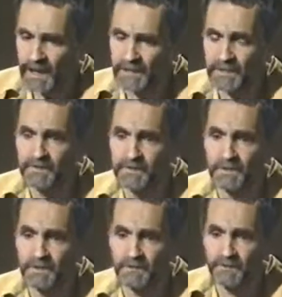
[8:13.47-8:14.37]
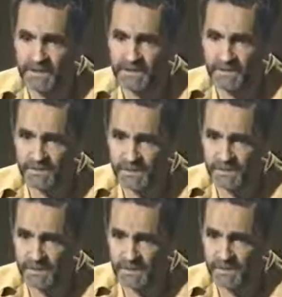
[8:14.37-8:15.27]
I lived in Mexico
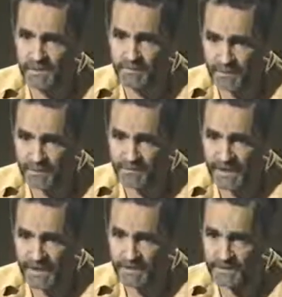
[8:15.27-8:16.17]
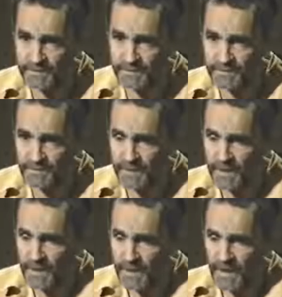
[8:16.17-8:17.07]
City with a bullfighter,
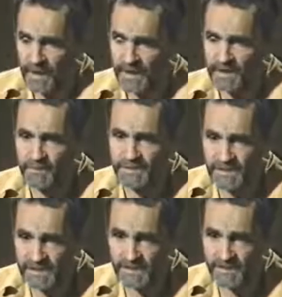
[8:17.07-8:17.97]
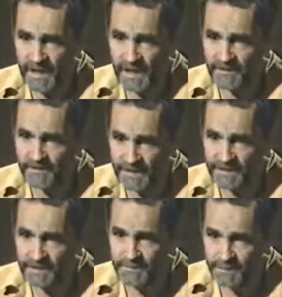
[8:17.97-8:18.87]
and he was teaching me how to
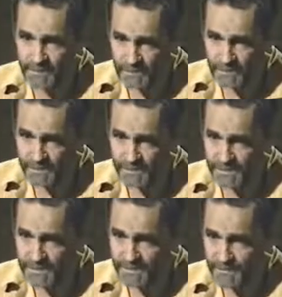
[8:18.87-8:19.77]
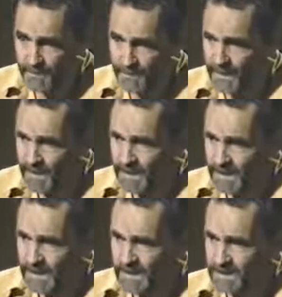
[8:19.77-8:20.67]
fight the bulls.
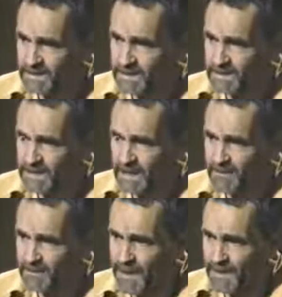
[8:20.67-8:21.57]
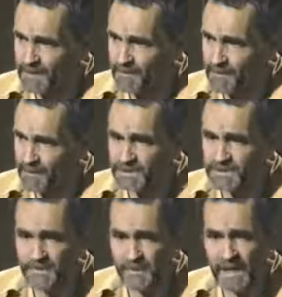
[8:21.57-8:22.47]
He had just came back
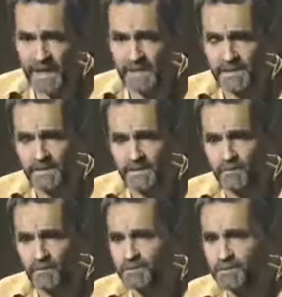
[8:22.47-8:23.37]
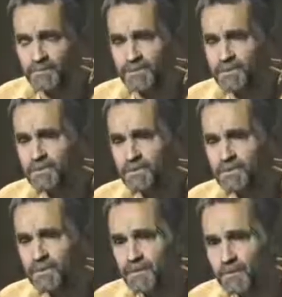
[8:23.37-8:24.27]
from Spain with a
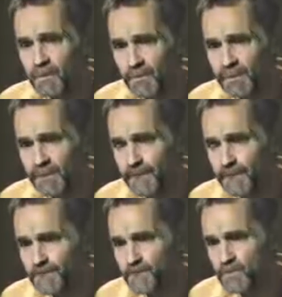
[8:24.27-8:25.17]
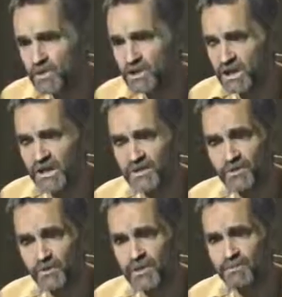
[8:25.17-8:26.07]
beautiful woman. She had
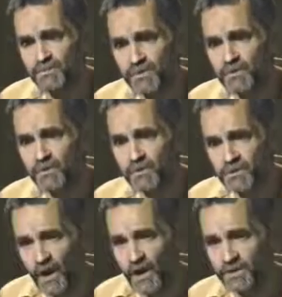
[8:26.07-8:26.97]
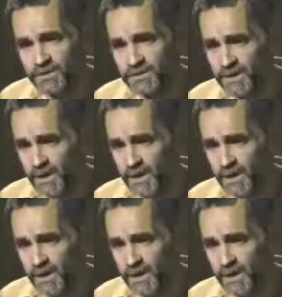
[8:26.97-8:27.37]
3 beautiful daughters,